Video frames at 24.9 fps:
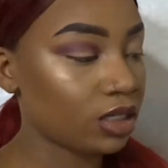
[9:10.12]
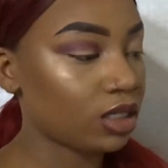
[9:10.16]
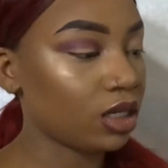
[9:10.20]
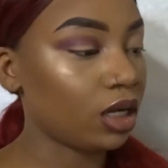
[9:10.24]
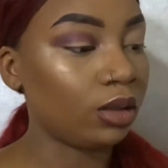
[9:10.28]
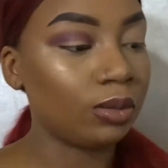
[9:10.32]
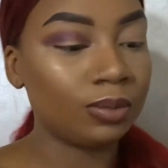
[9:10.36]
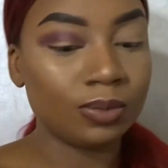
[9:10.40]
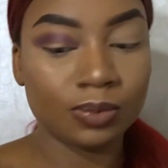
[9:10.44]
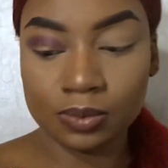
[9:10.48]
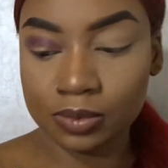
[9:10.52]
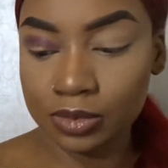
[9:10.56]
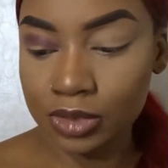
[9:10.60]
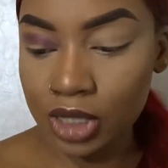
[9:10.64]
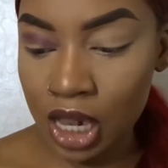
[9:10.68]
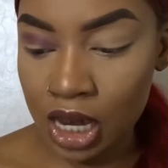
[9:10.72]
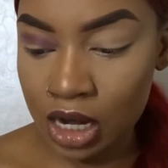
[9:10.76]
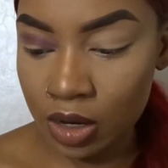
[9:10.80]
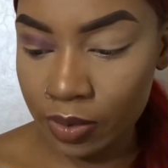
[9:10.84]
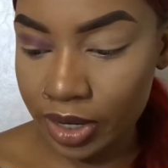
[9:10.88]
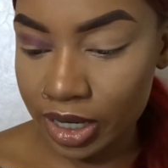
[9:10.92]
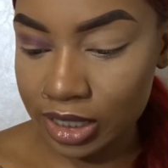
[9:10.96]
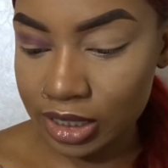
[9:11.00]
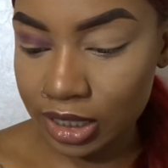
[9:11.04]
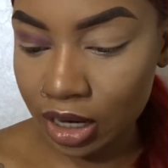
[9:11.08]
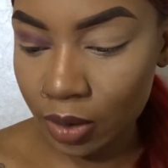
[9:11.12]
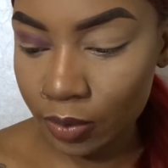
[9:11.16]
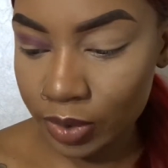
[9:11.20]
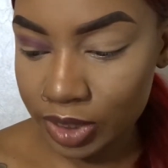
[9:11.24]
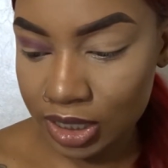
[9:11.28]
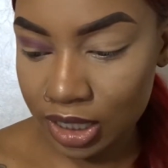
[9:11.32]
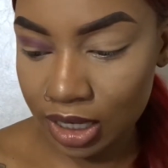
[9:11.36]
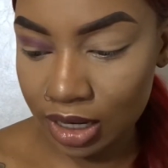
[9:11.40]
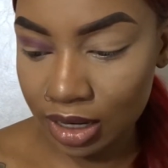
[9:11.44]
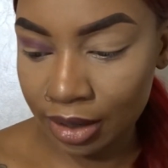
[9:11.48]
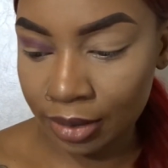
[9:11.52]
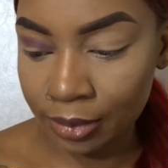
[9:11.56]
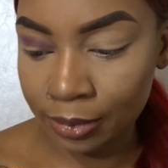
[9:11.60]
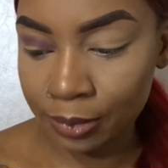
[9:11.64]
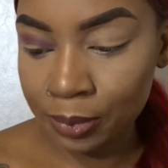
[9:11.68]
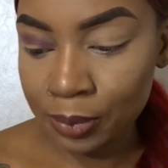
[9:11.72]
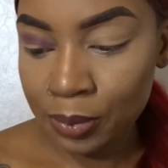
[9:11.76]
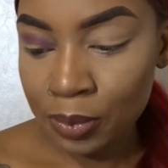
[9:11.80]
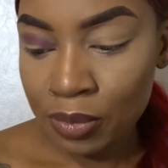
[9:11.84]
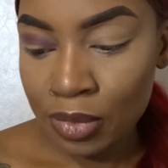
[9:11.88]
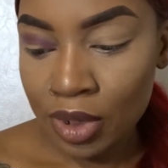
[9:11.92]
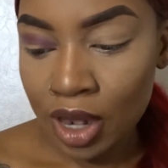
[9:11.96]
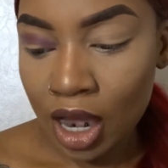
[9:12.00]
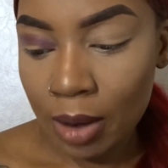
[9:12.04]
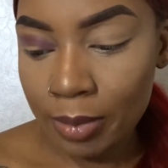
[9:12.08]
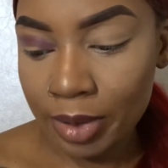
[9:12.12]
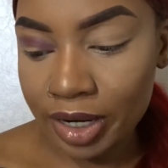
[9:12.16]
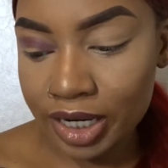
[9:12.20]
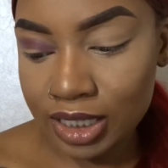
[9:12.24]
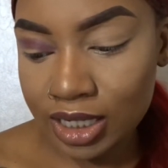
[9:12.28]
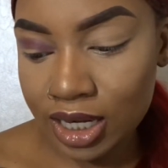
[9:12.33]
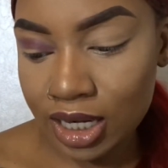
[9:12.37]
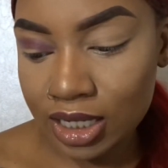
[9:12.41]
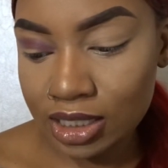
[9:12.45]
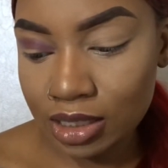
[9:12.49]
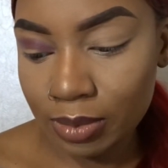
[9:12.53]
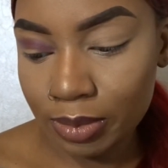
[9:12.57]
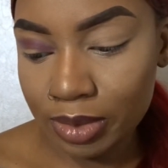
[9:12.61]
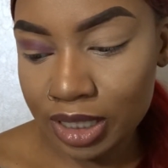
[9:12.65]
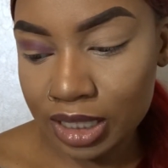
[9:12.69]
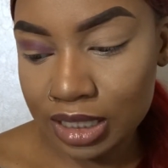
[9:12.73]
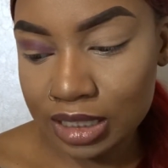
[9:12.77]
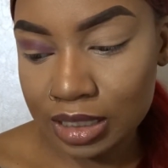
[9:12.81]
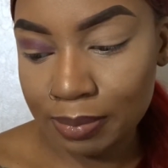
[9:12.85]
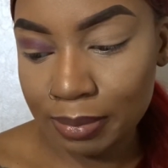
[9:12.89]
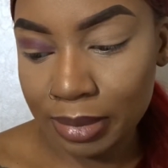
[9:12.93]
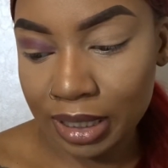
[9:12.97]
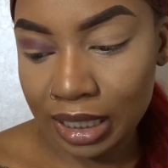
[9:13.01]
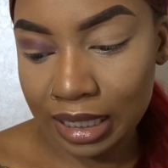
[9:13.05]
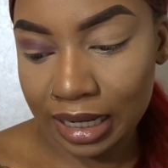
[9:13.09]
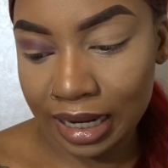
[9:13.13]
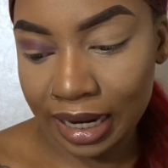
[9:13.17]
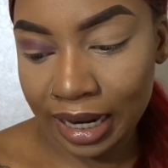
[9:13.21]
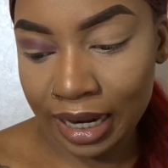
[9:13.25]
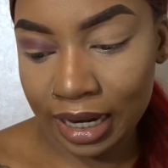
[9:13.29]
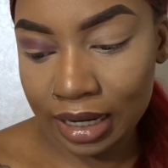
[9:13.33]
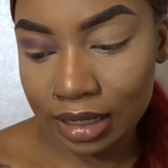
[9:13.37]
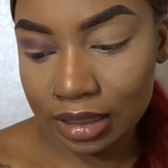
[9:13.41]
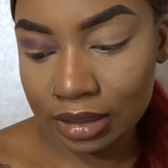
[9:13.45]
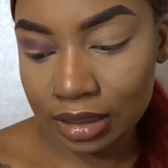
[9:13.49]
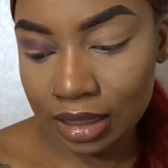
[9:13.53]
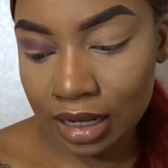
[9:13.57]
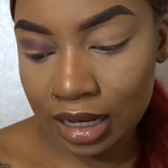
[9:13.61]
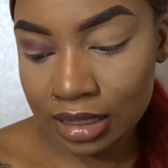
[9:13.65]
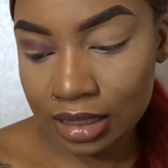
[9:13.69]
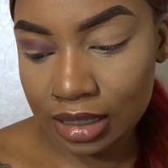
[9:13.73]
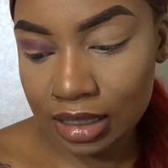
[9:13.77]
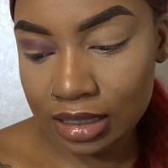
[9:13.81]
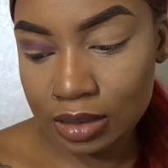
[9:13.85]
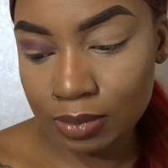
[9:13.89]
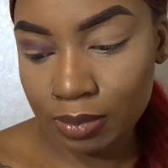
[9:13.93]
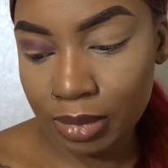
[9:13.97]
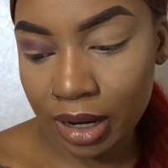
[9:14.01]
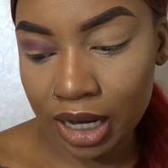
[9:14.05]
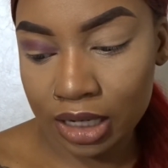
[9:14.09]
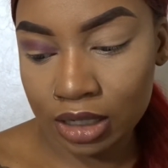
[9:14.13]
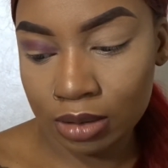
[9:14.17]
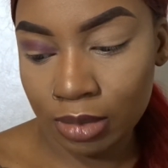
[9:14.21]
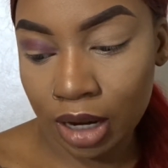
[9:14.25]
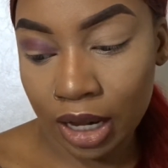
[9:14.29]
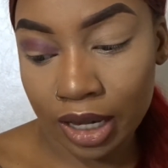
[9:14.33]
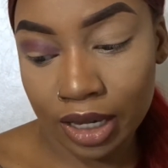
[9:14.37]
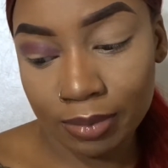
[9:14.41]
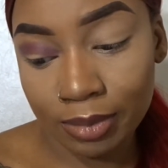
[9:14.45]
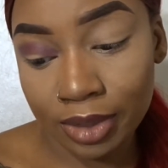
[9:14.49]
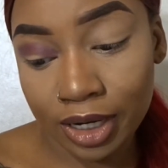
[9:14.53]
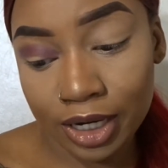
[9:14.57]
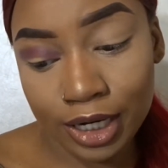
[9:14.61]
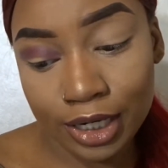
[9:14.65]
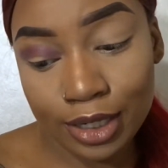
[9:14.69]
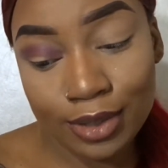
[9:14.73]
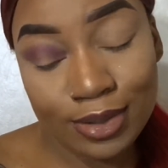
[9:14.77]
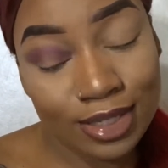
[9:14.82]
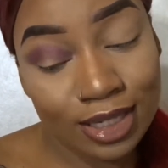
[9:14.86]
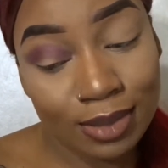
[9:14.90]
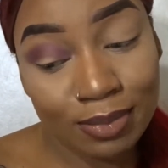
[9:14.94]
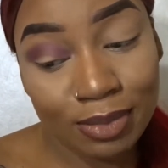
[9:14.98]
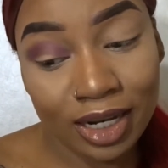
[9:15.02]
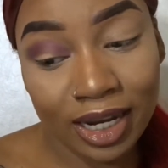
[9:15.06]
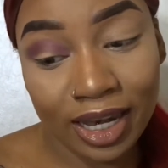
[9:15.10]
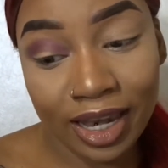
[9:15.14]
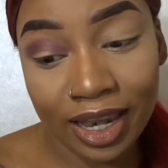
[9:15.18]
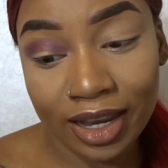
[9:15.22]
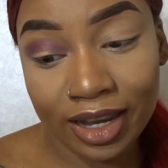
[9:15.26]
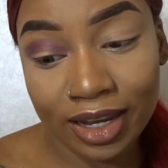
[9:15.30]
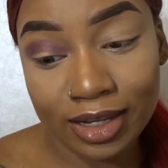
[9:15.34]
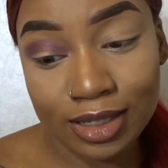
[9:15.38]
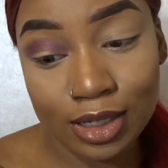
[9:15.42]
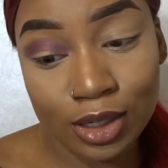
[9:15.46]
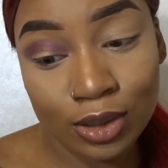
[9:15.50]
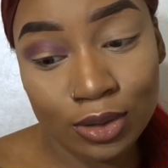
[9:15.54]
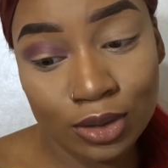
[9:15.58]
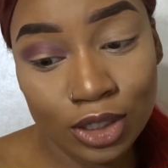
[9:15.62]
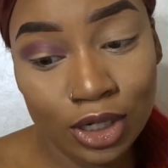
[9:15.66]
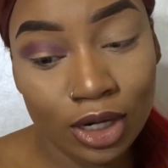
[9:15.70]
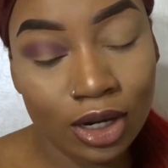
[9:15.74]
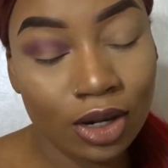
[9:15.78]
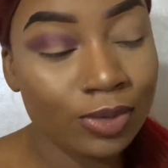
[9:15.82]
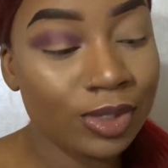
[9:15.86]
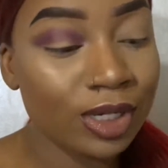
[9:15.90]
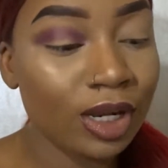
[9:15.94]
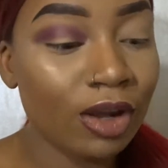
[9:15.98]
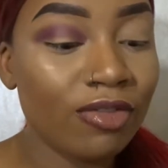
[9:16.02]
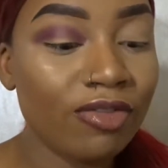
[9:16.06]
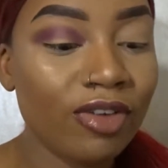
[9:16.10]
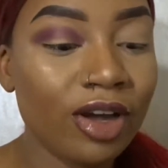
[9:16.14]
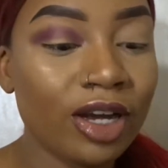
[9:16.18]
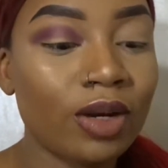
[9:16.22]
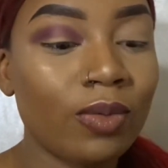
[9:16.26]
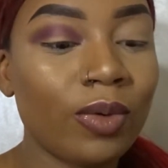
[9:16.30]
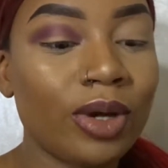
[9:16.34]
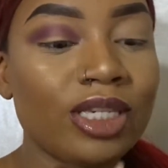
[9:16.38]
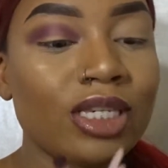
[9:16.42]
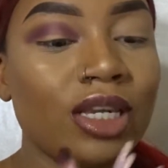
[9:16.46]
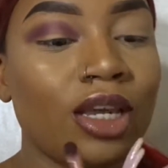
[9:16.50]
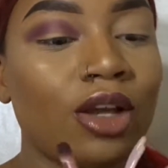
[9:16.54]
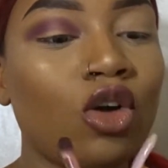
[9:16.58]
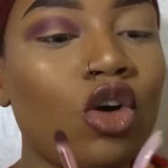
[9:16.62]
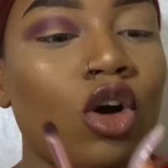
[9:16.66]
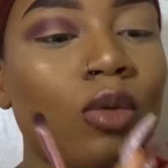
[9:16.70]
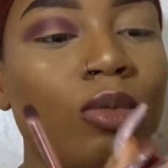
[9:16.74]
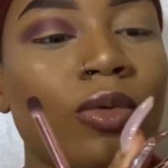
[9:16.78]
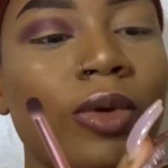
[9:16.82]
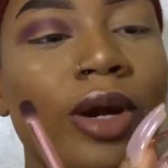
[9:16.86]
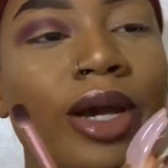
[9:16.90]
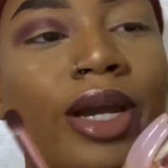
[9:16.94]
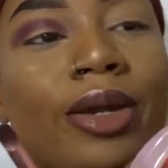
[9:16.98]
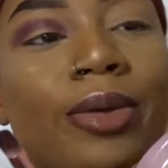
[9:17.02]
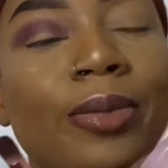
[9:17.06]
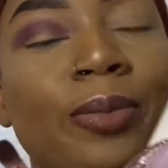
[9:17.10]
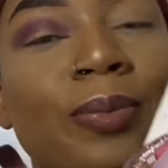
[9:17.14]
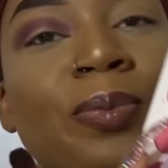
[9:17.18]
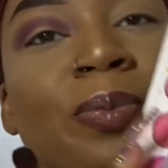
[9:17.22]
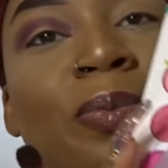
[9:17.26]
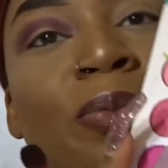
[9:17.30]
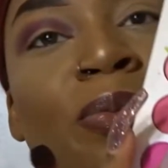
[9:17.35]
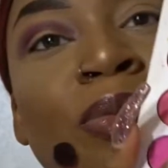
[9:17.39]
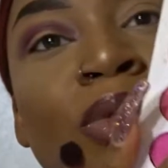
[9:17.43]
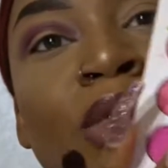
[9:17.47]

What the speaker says: so anyways, like I was saying, I'm going to take some of this black at this bottom. I am going to use the black. I told y'all I was going to find a way to incorporate it.